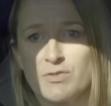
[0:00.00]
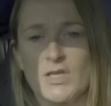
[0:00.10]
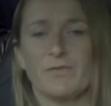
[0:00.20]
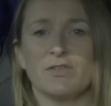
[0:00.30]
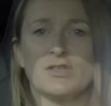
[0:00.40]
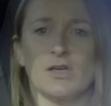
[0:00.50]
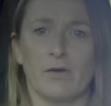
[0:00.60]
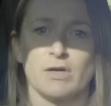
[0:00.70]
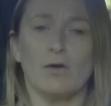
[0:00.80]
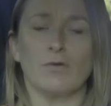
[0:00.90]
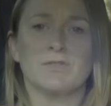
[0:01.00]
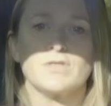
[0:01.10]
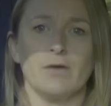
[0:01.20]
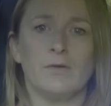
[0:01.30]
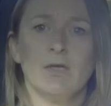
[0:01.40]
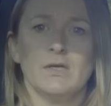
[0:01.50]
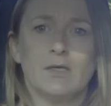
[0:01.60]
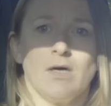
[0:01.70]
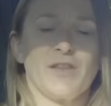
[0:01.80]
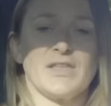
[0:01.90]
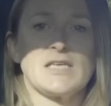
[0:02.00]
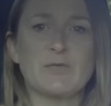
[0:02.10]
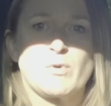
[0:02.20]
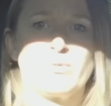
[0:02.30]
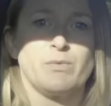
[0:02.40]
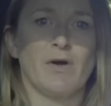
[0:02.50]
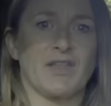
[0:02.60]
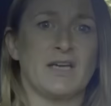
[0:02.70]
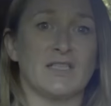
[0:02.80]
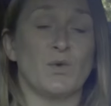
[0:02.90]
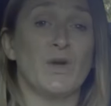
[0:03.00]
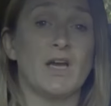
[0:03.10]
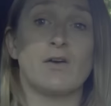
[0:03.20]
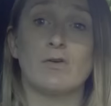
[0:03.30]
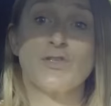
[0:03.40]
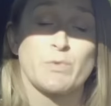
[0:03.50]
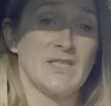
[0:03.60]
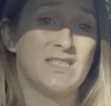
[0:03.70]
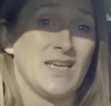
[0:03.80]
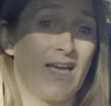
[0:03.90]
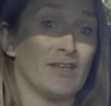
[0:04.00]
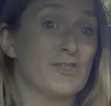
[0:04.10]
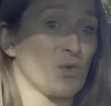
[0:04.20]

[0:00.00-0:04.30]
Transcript: surfaces you're going along. So I think that's probably worth adding. We are on 20-inch